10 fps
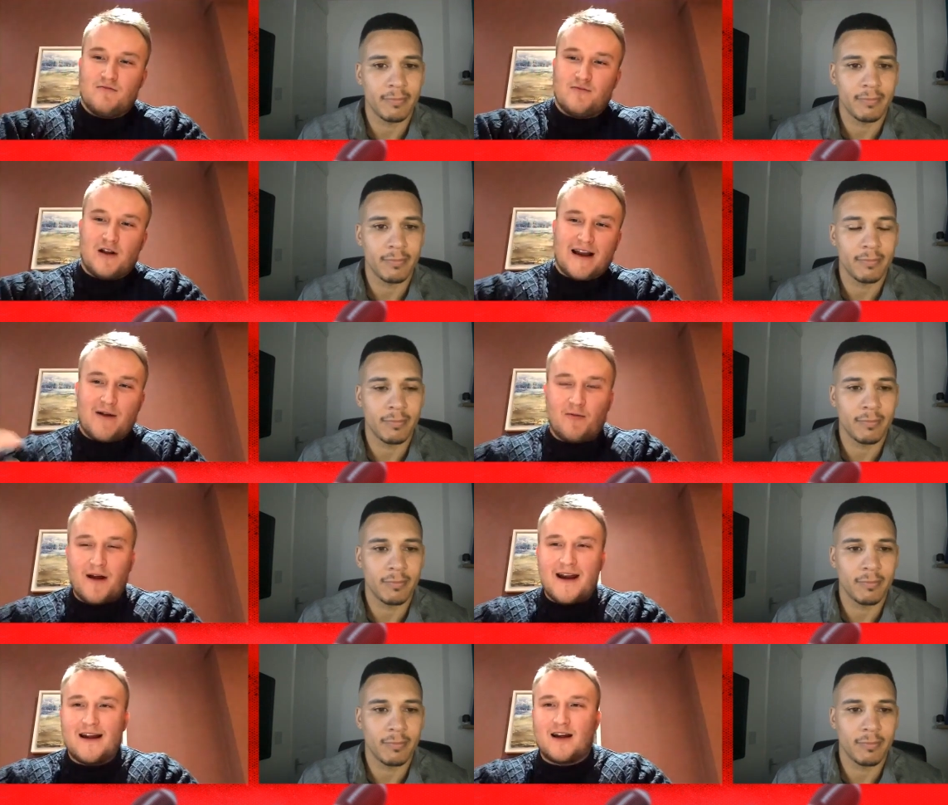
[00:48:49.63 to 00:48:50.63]
Speaker 1: brilliant
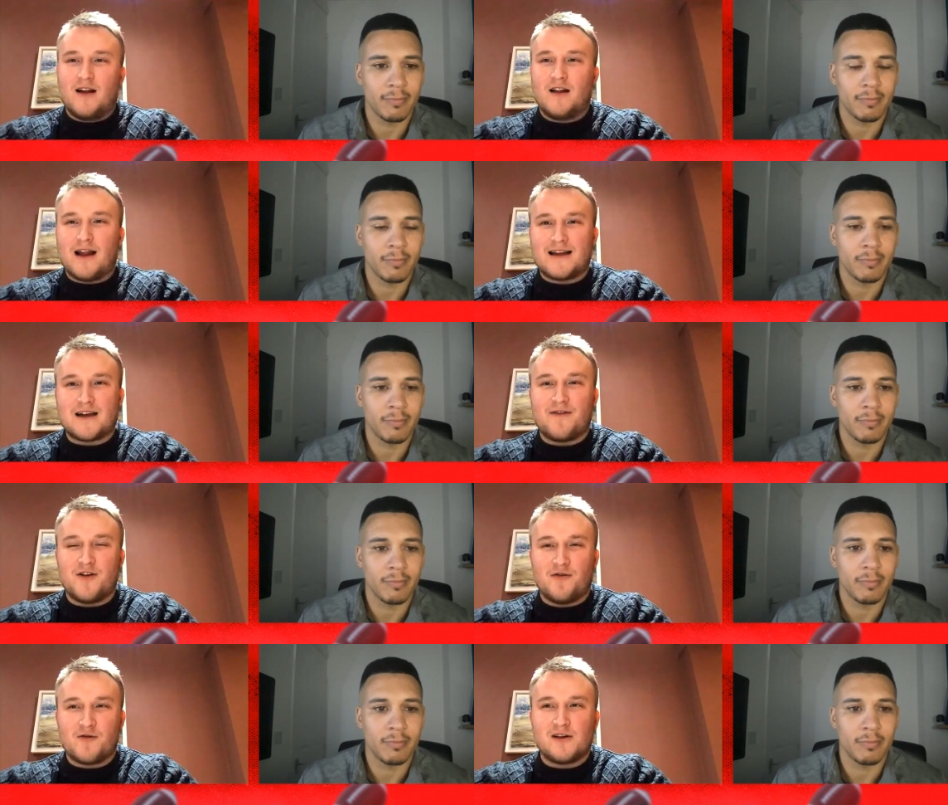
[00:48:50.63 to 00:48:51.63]
week. Let's have
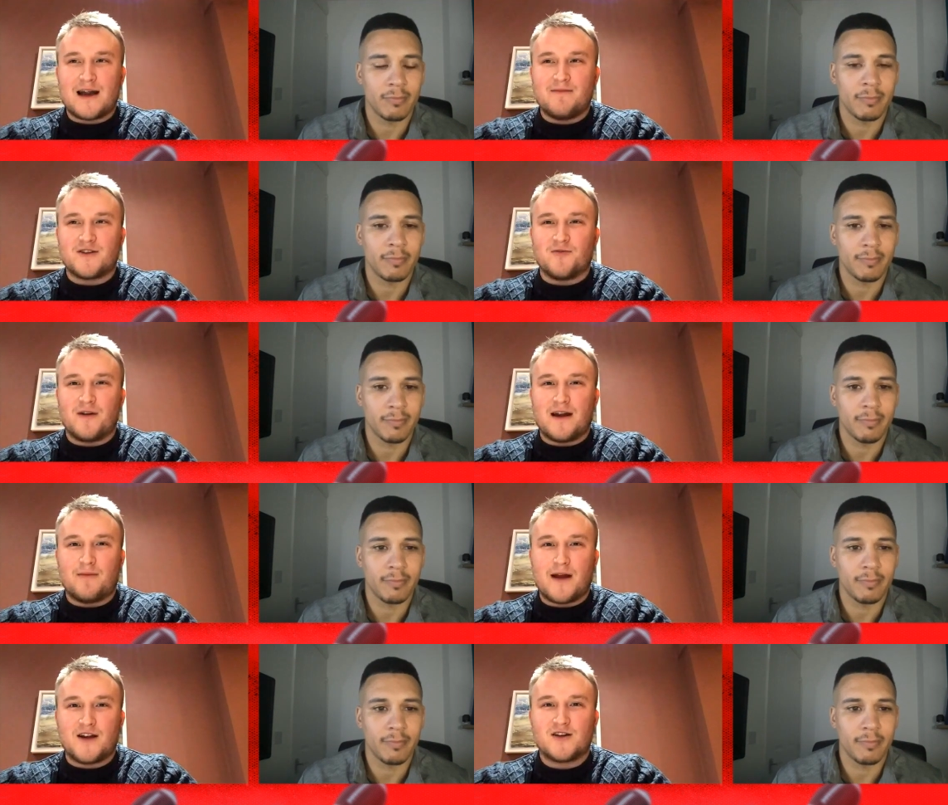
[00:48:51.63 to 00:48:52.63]
another redemption
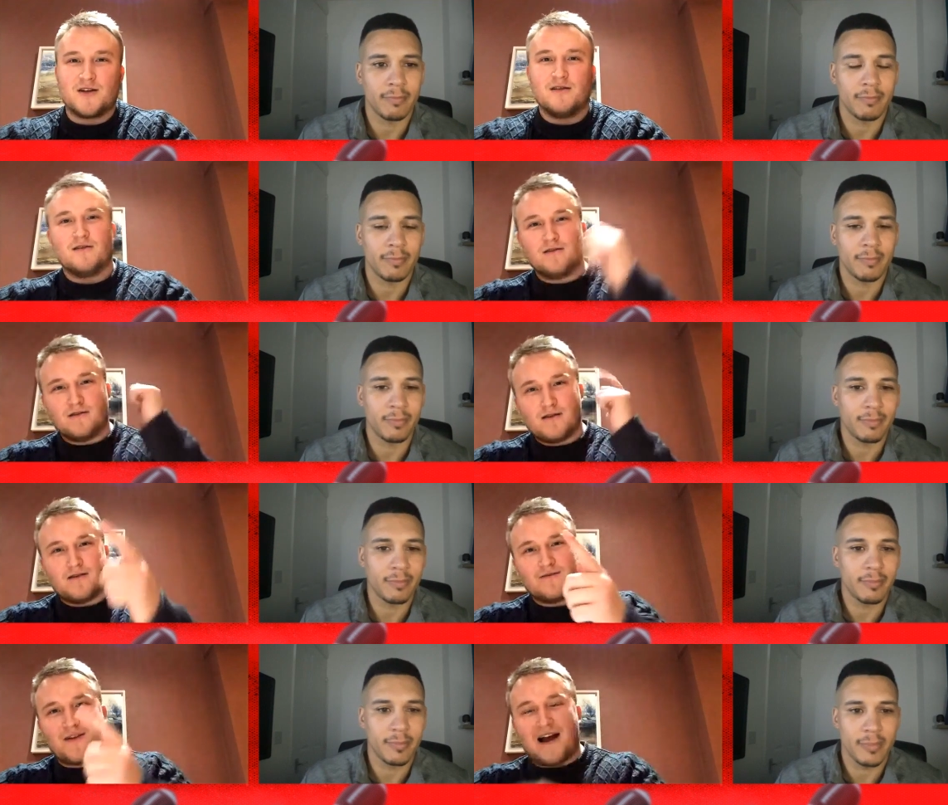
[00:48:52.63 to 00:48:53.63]
week, Bish.
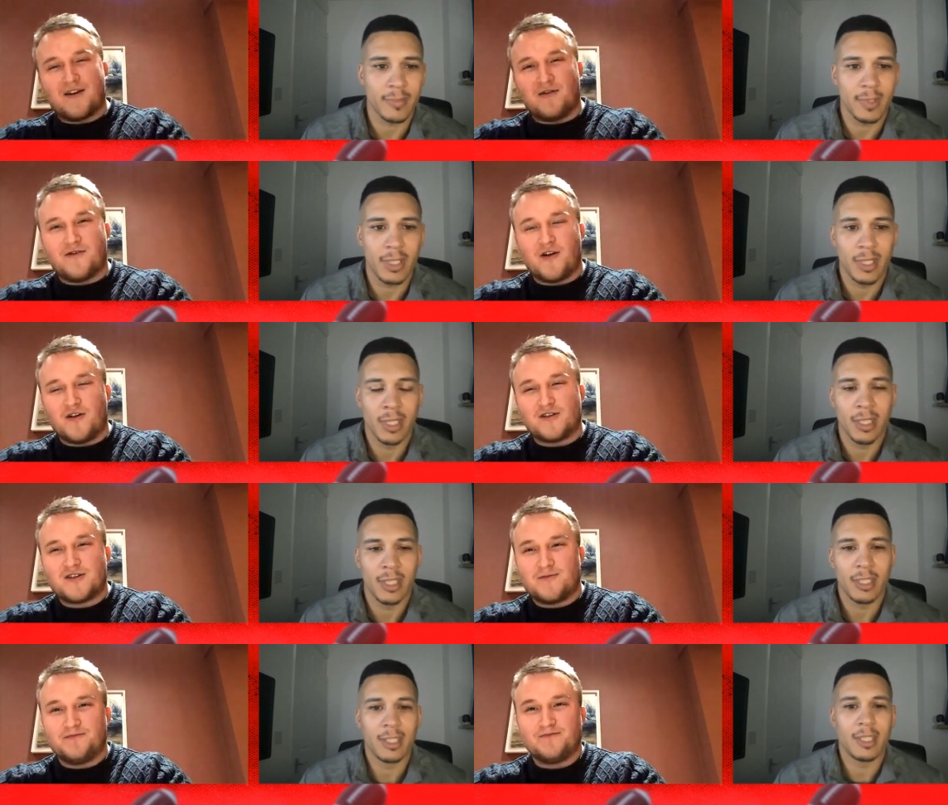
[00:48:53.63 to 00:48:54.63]
Final
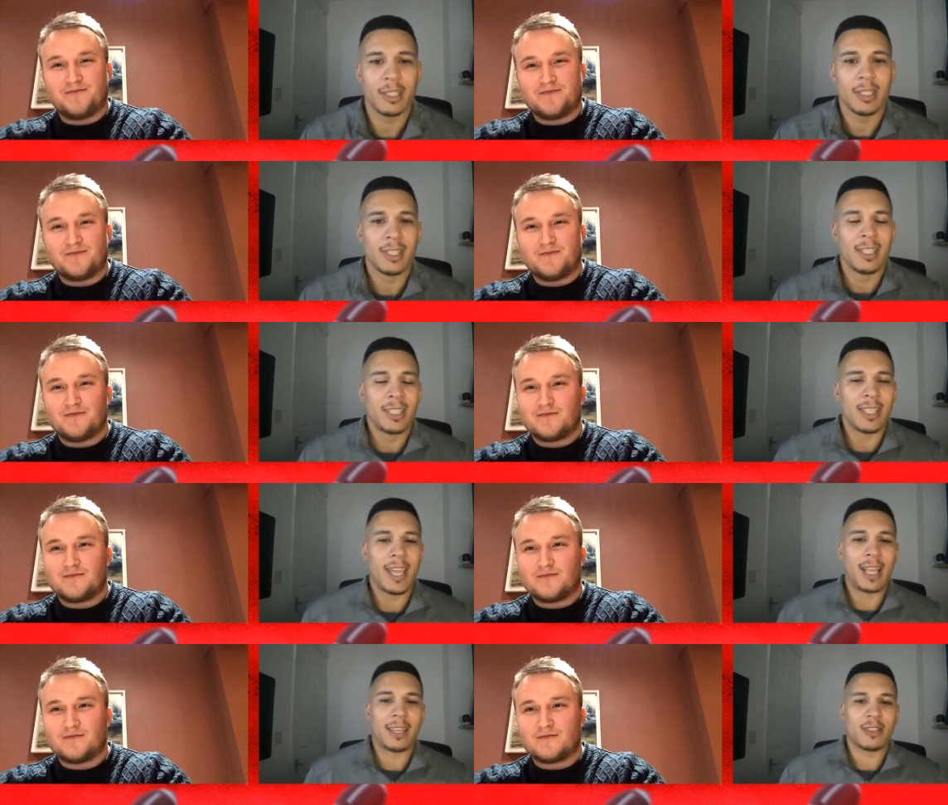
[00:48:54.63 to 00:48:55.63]
thoughts.
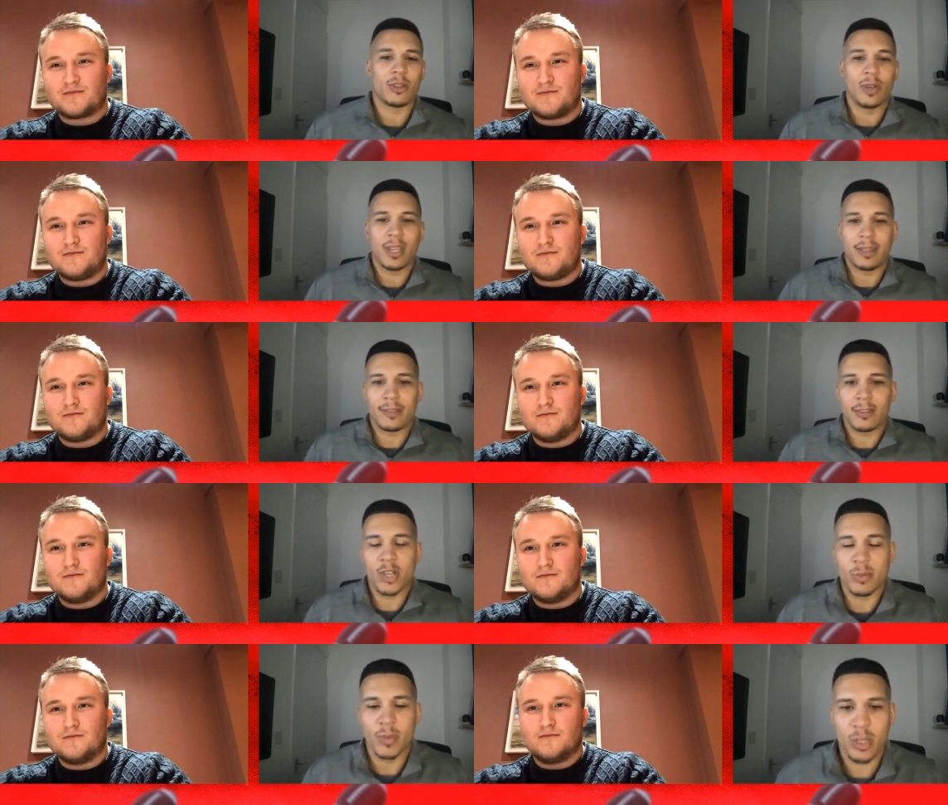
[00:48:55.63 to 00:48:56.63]
Speaker 2: Yeah, let's do it.
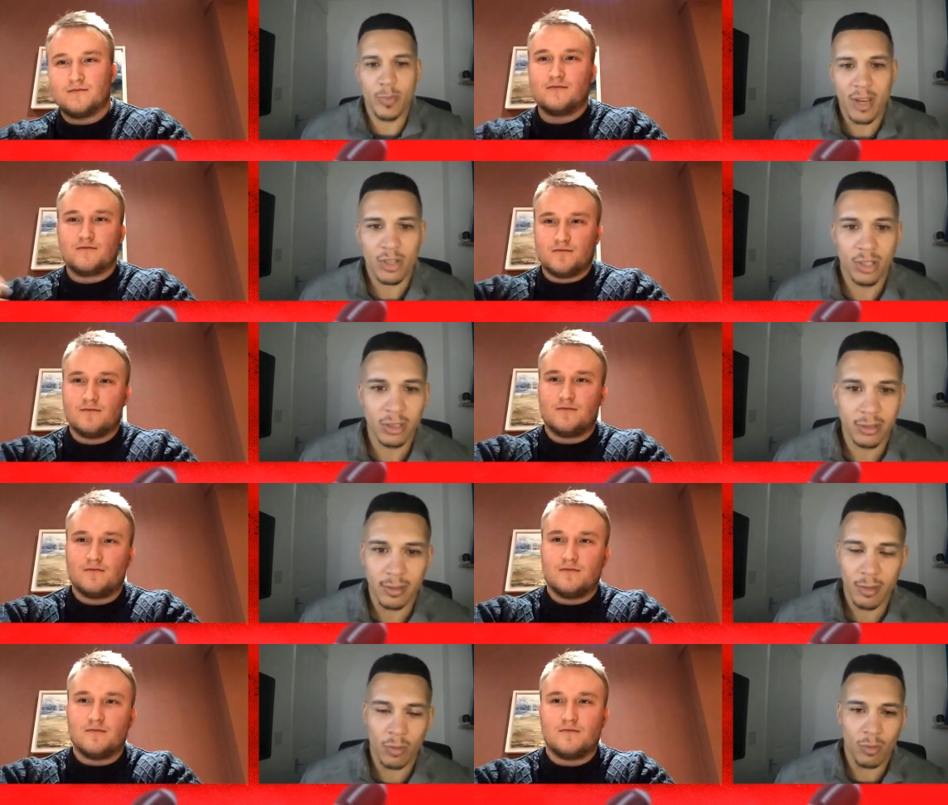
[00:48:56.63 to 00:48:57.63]
Christmas
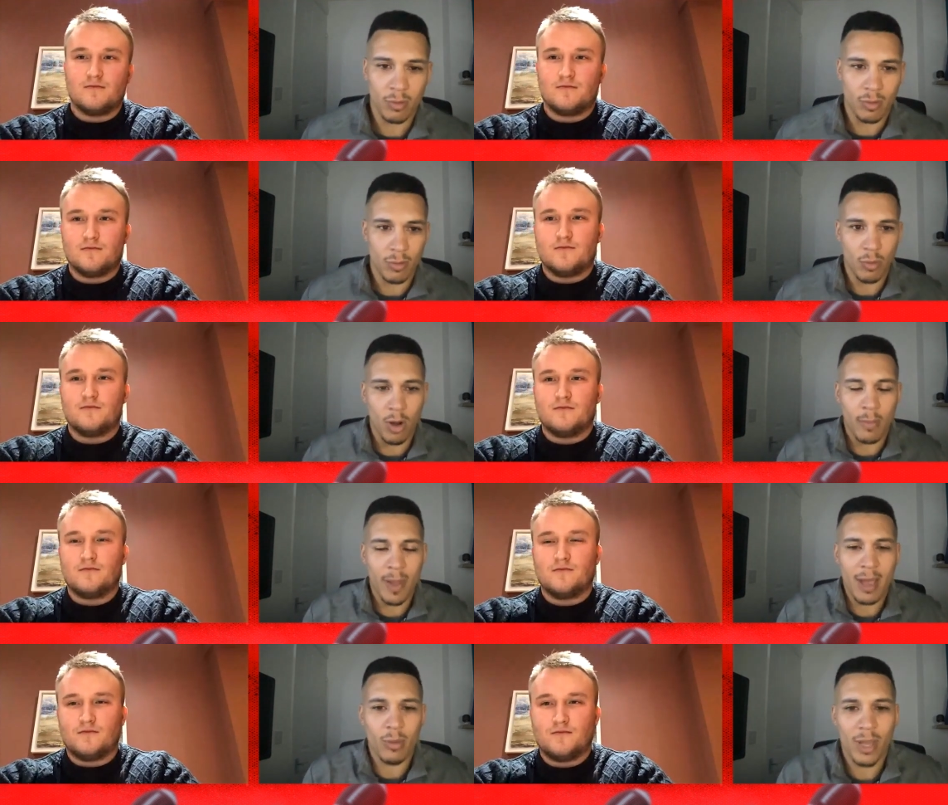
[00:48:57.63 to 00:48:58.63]
special. What
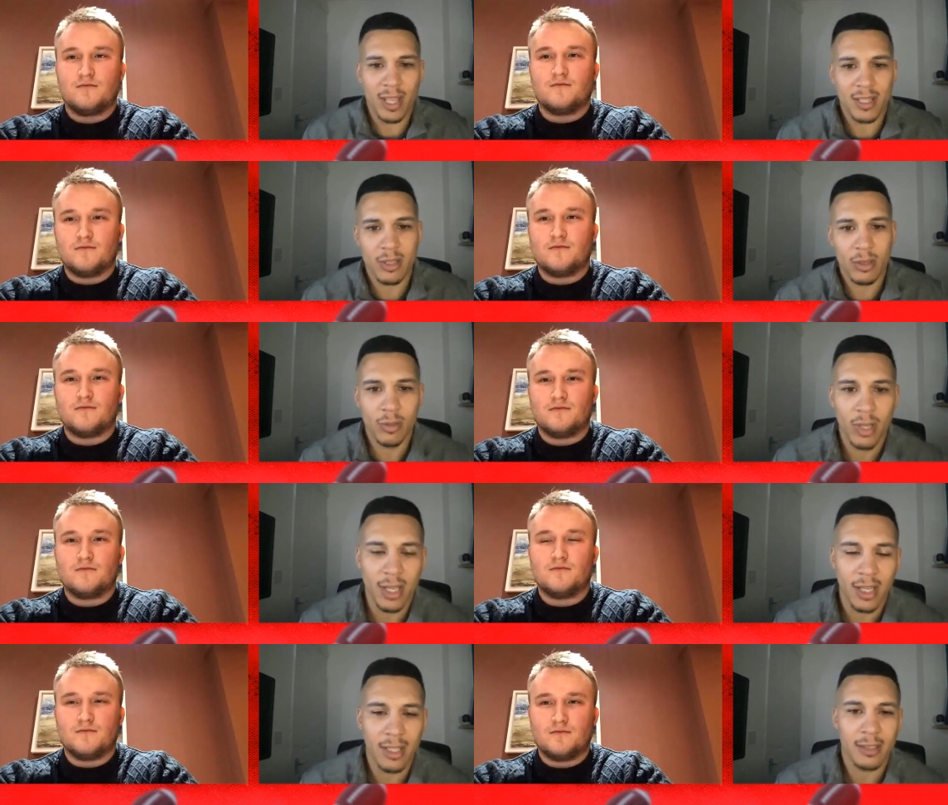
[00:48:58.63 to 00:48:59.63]
a better way uh, to
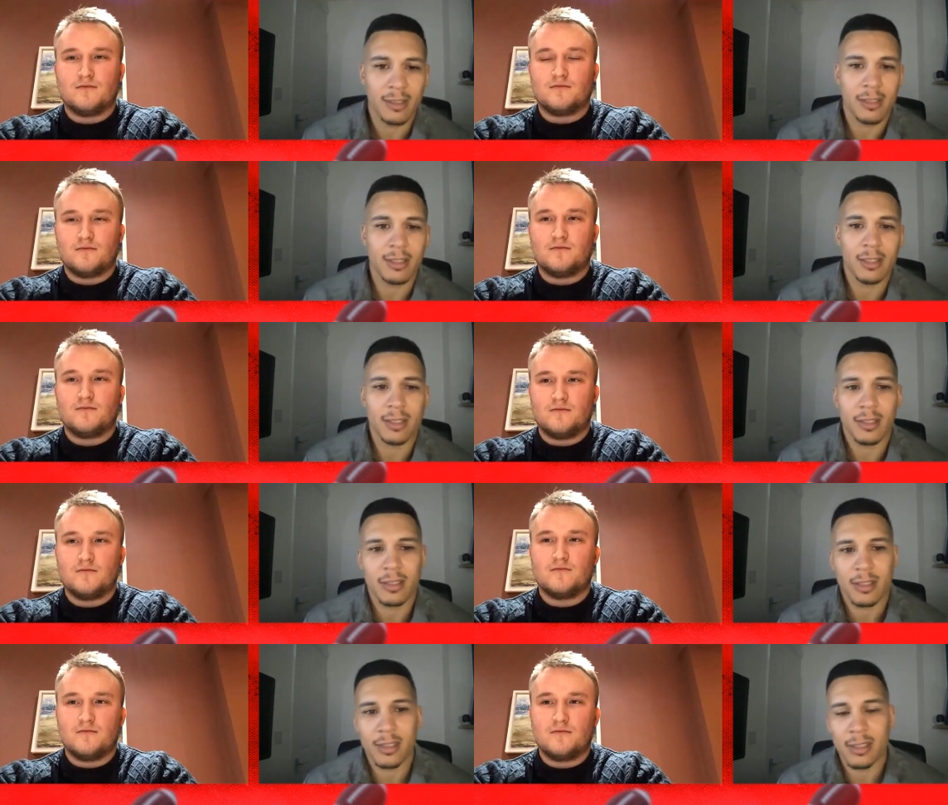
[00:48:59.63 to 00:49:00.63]
uh,
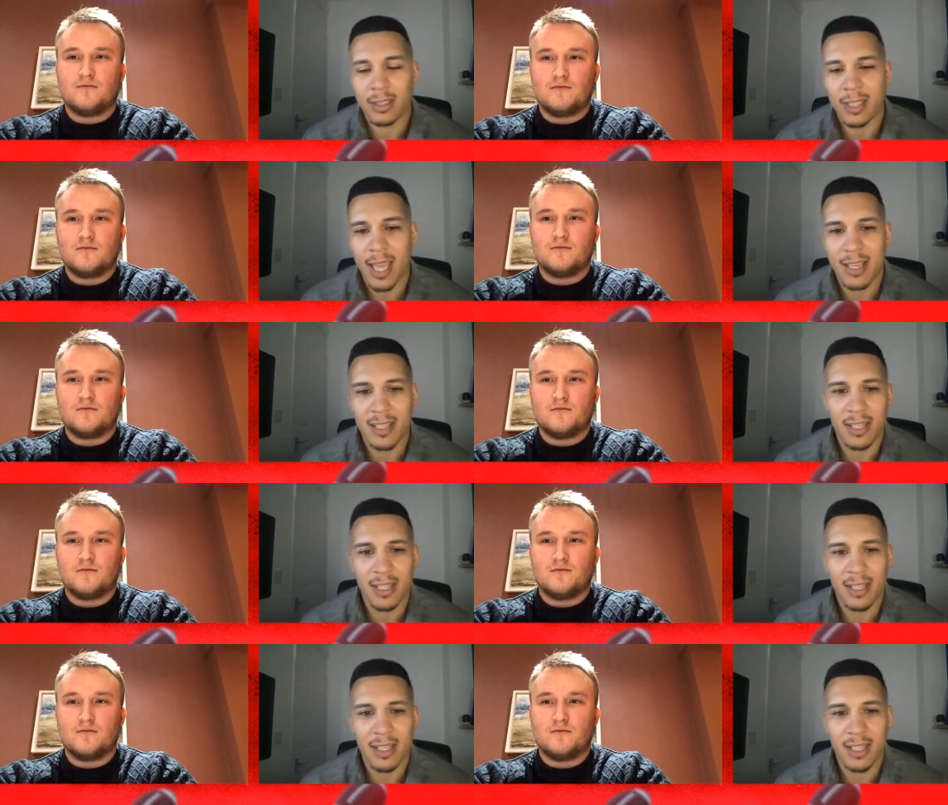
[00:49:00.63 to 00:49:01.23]
get us